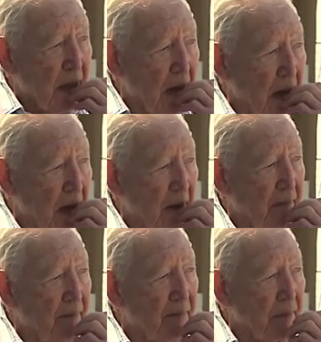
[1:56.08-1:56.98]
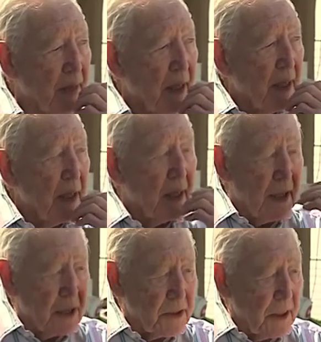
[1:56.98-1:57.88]
um,
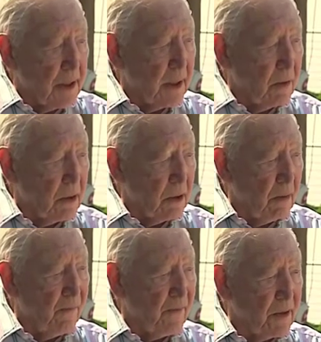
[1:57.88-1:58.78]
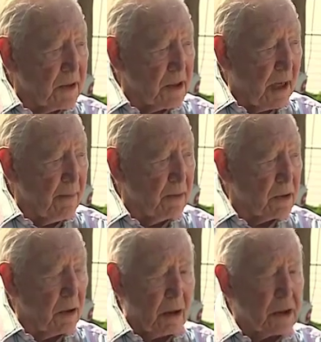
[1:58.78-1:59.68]
is there anything you can do for this chap
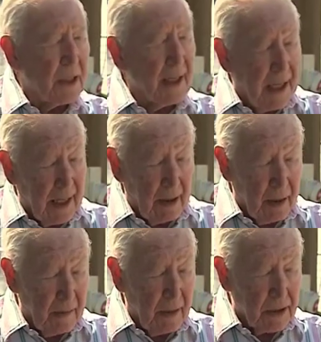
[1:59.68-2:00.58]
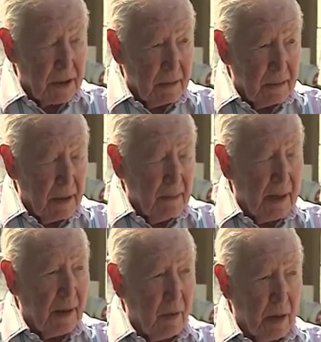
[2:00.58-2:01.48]
who's lost a leg on a Russian,
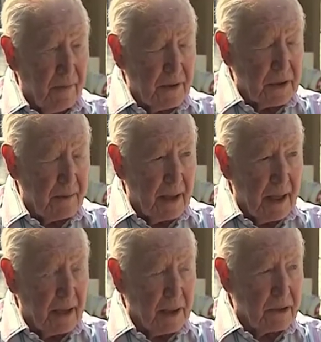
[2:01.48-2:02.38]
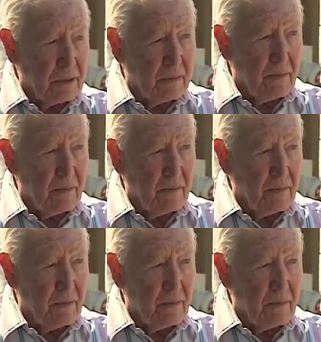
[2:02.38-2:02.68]
one of his commanders who